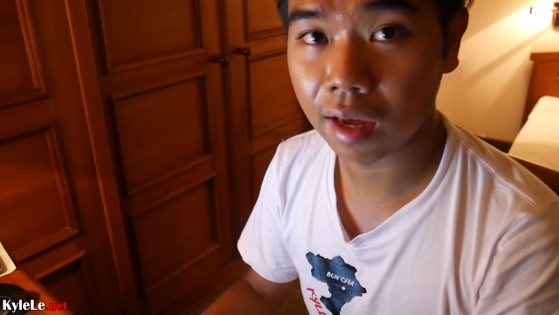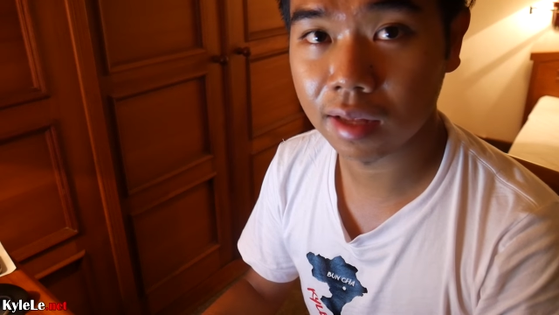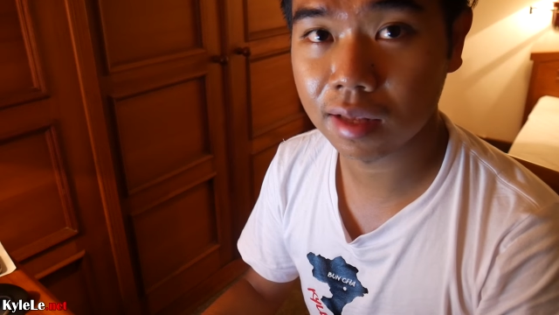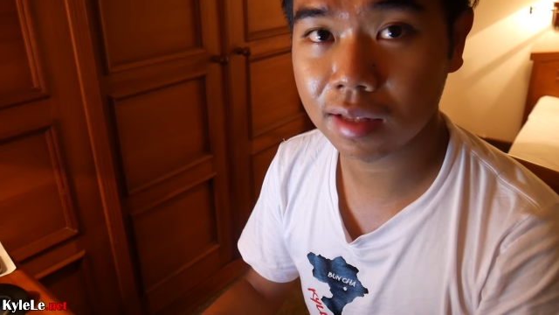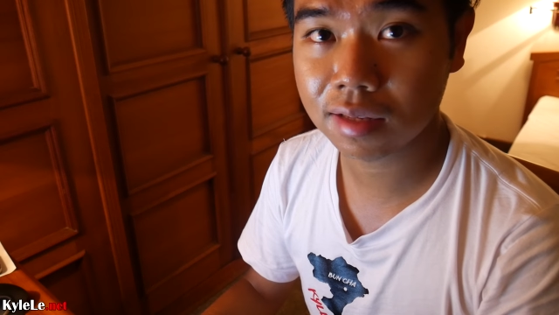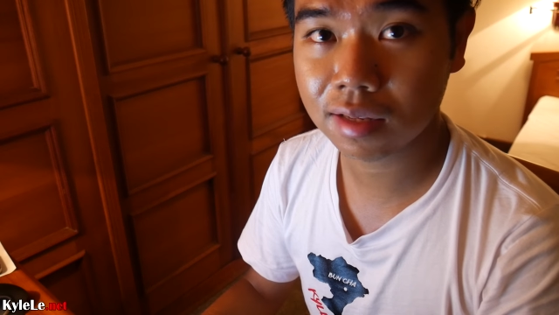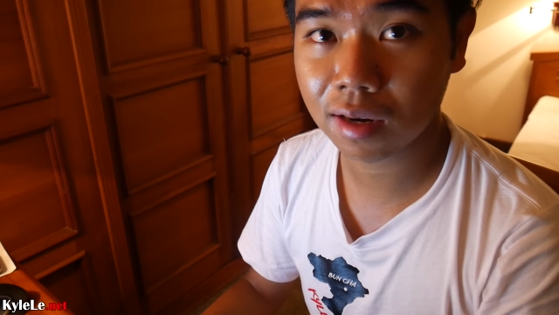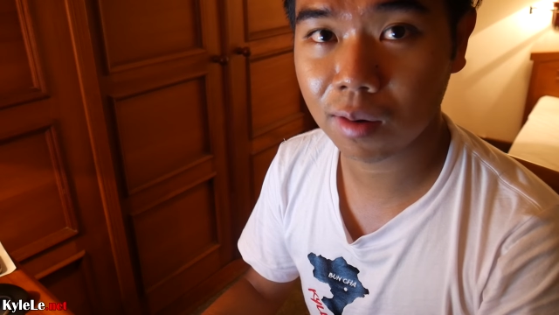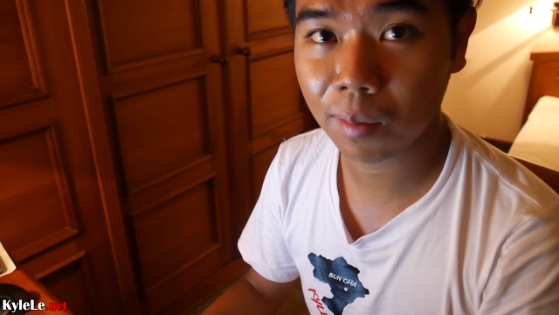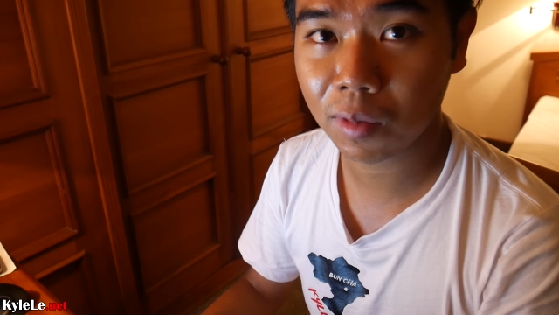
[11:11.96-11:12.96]
That's
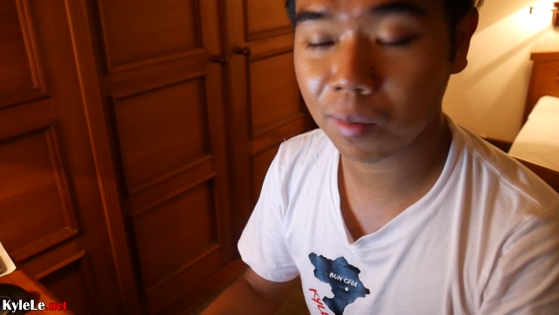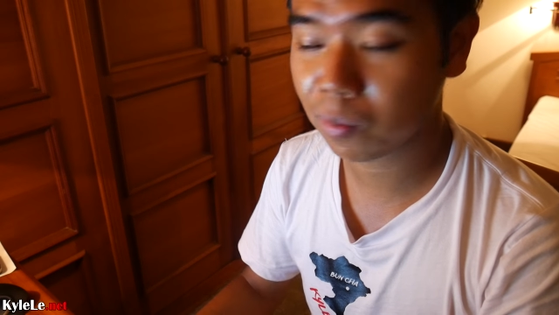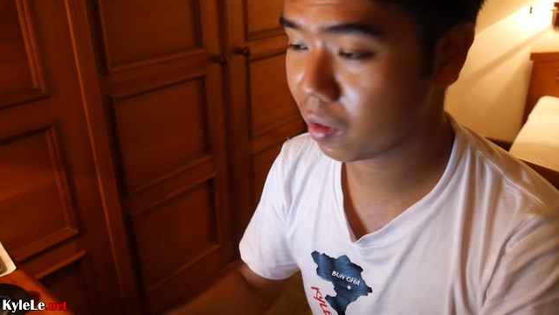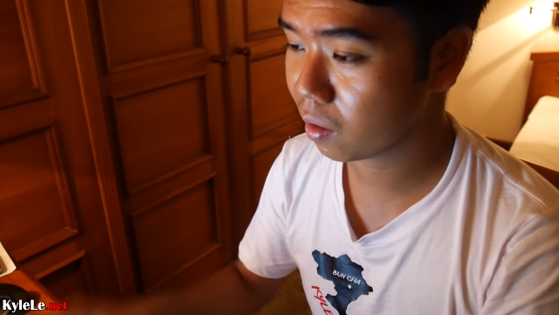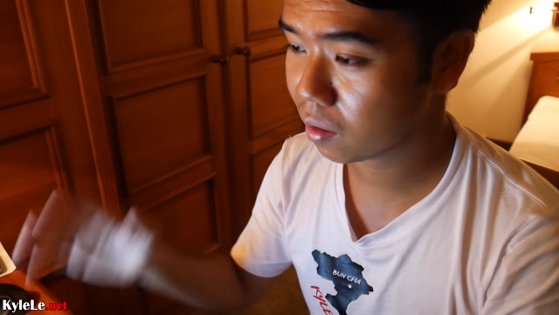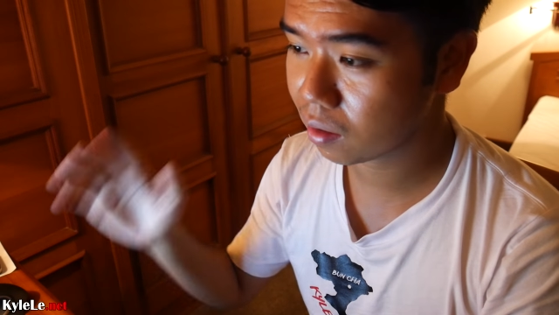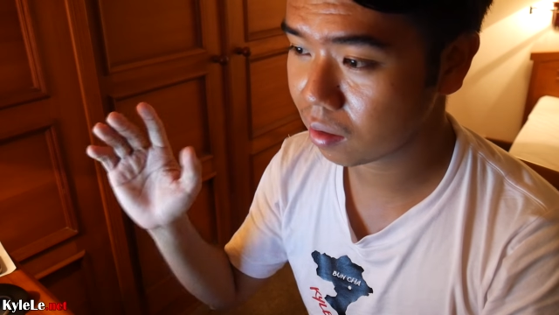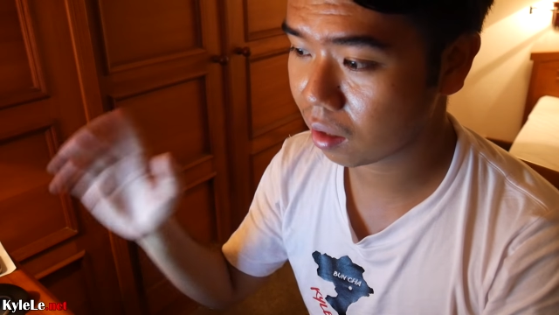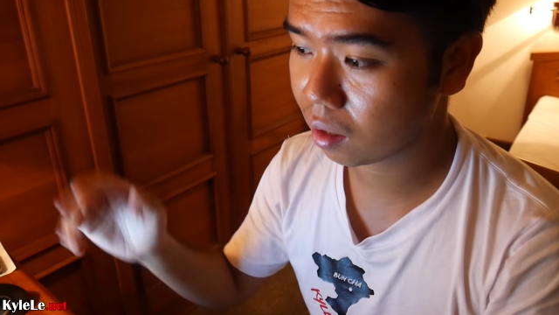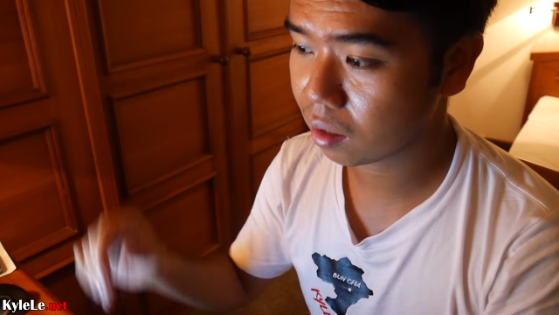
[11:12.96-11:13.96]
gonna wrap it up
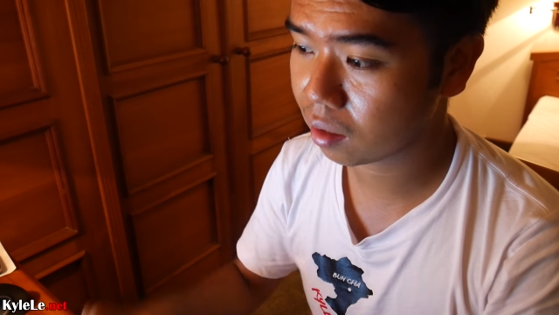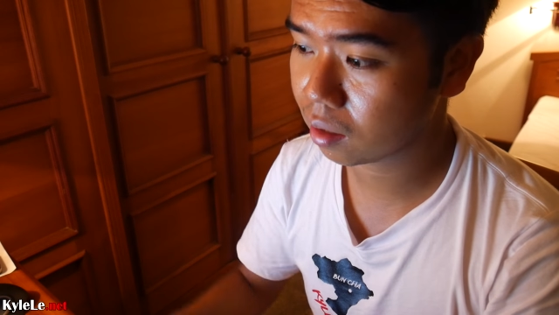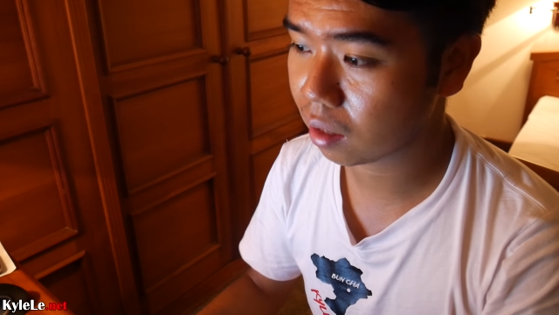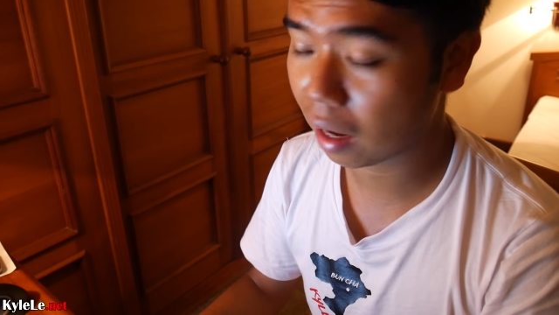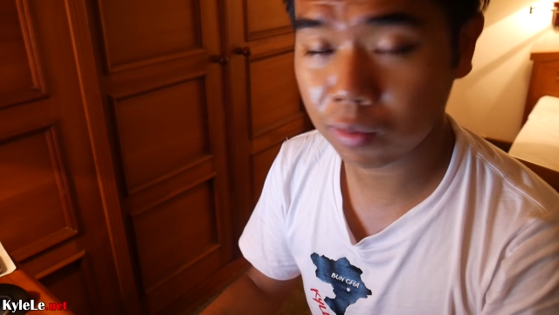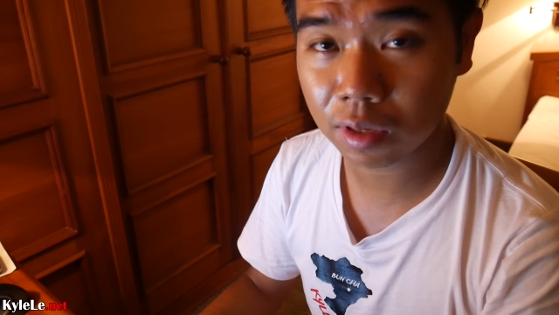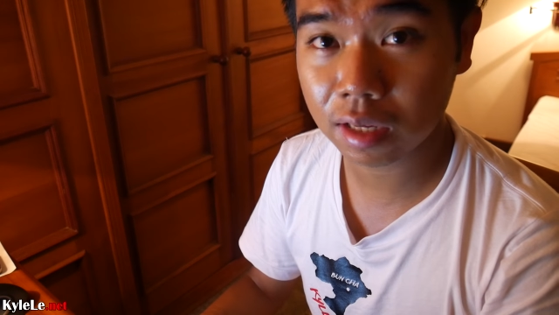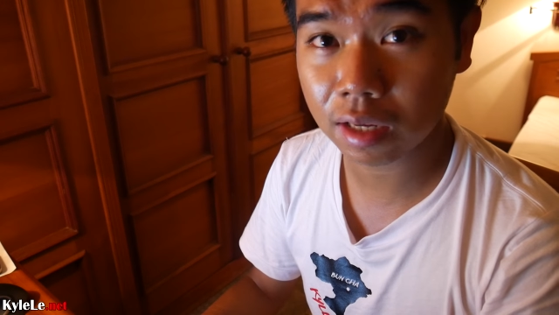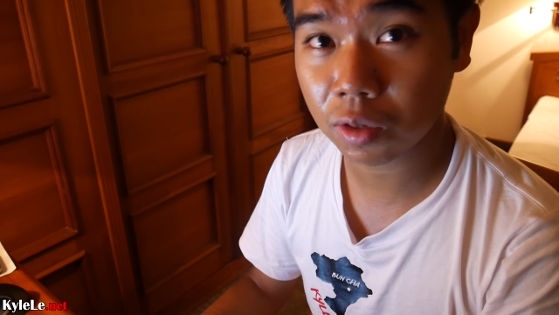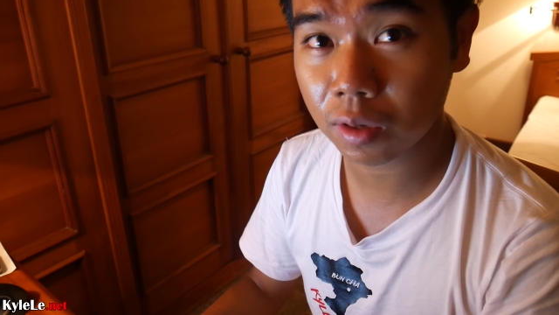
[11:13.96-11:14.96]
here. I
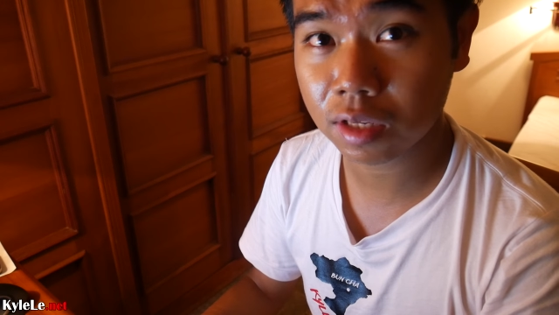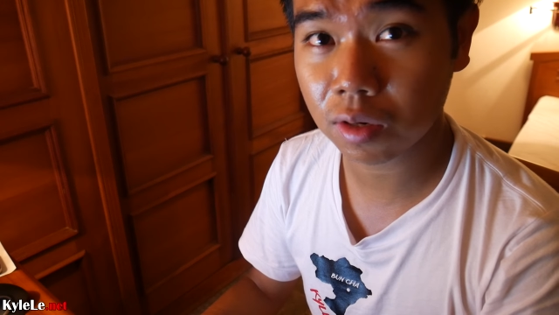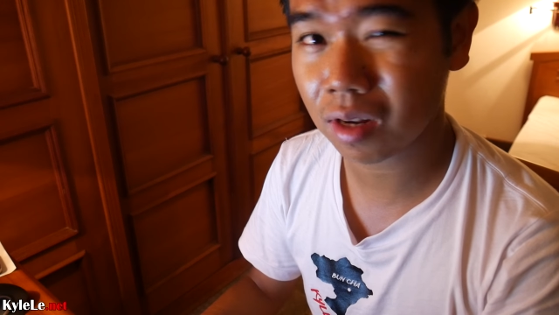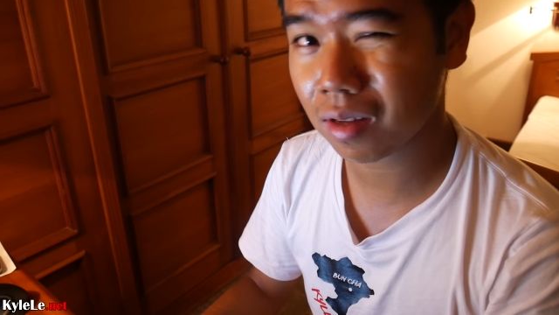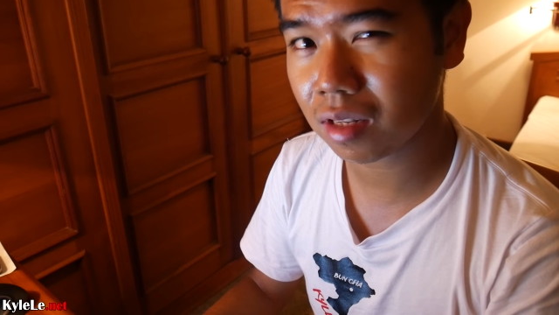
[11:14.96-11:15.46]
really enjoy this hotel.